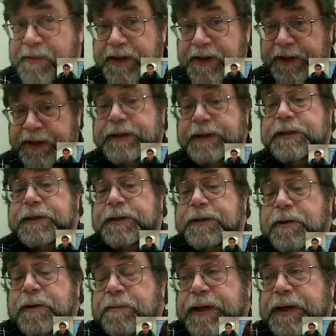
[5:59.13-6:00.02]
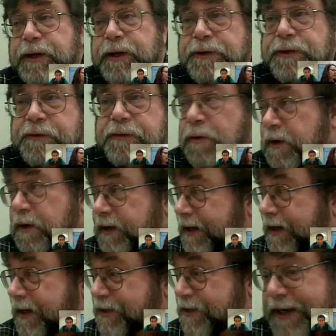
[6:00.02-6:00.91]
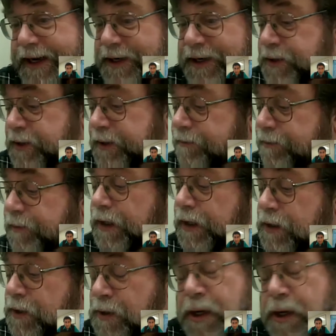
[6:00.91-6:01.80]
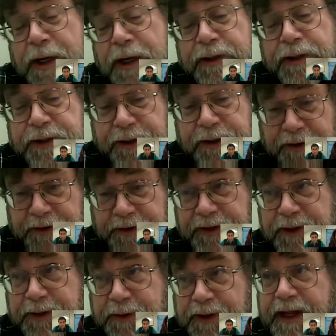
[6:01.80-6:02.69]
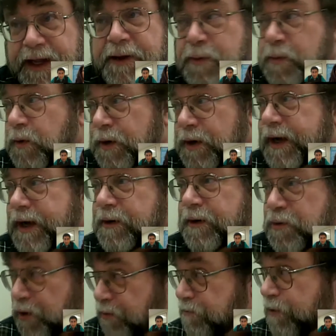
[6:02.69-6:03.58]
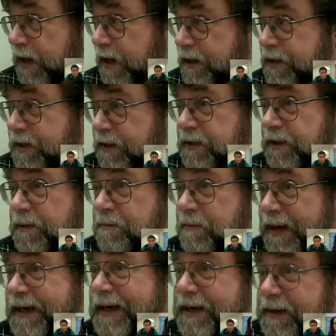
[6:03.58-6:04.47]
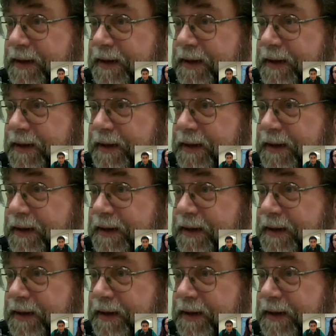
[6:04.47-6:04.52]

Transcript: of the things this could be used for in education. You know, students do a lot of work on group projects in many